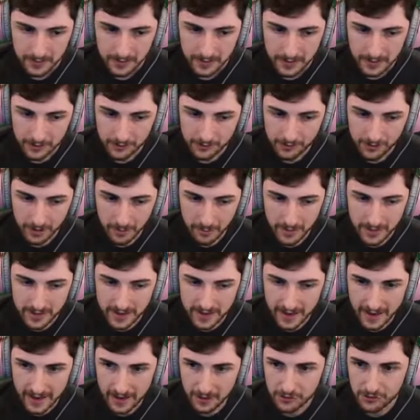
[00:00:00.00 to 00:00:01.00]
Is somebody
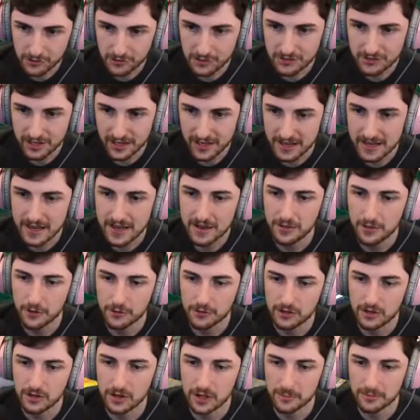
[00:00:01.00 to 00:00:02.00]
actually taking those
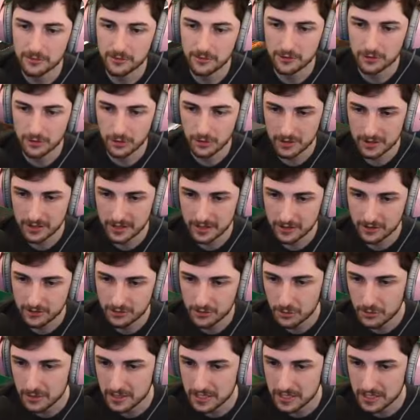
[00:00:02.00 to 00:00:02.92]
clips and turning it into an